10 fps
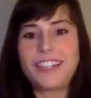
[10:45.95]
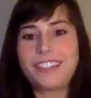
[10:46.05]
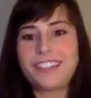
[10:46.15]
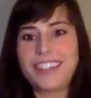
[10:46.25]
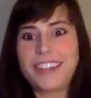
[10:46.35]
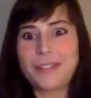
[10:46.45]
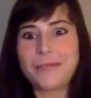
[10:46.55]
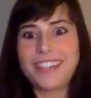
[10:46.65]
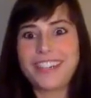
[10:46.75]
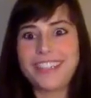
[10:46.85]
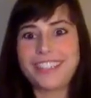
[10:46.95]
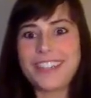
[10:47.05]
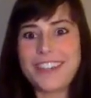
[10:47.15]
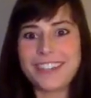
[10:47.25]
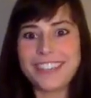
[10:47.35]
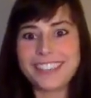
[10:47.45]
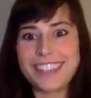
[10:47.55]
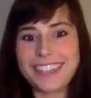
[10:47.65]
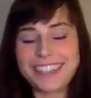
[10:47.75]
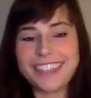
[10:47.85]
And it's like, everybody needs to know this
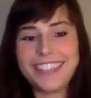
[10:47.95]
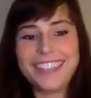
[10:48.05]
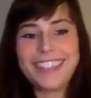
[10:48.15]
thing.